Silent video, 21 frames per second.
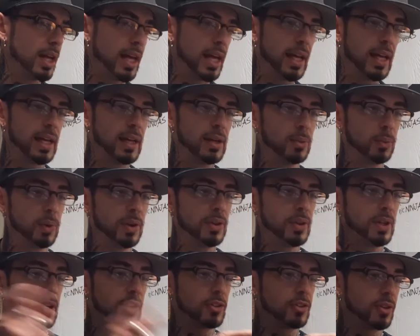And when
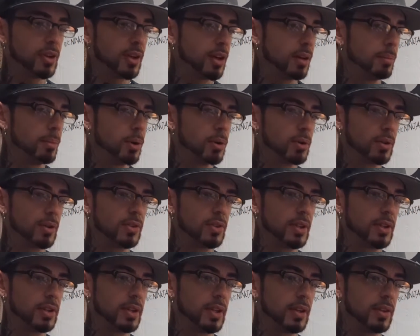this motor's
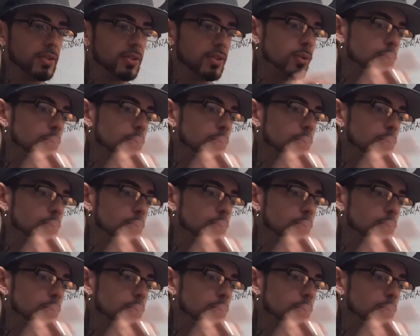in this,